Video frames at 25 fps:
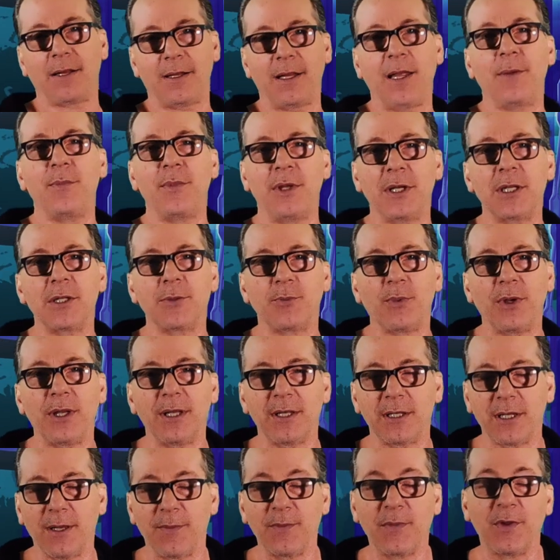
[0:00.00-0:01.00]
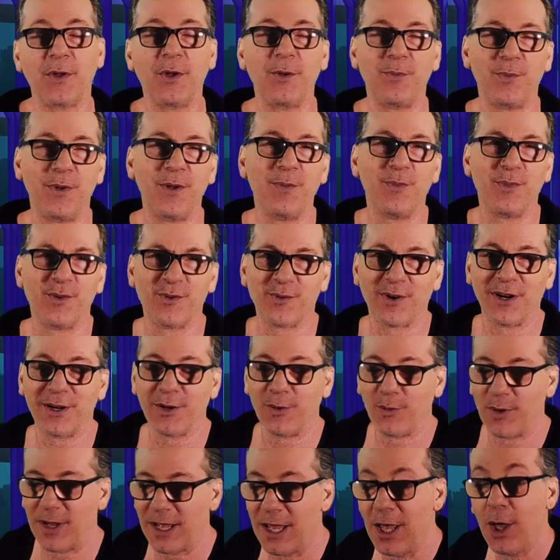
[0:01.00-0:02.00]
Let me explain something to you people right
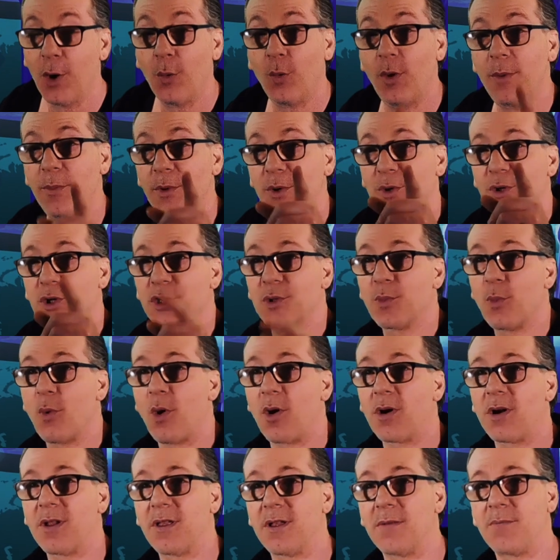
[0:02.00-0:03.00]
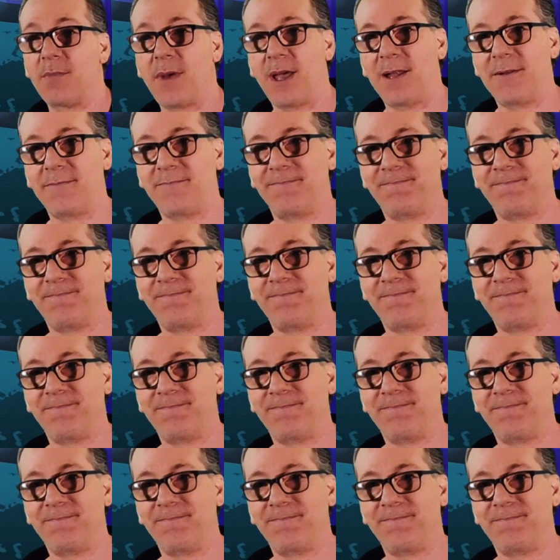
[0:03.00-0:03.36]
away. Women are smarter than men.